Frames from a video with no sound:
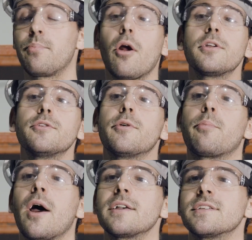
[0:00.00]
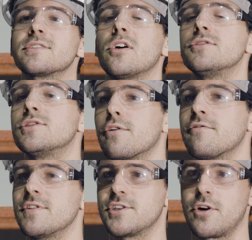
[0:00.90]
part due to a process called
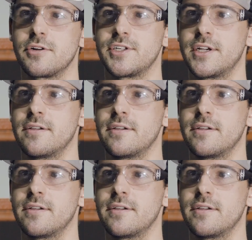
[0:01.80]
surface charging,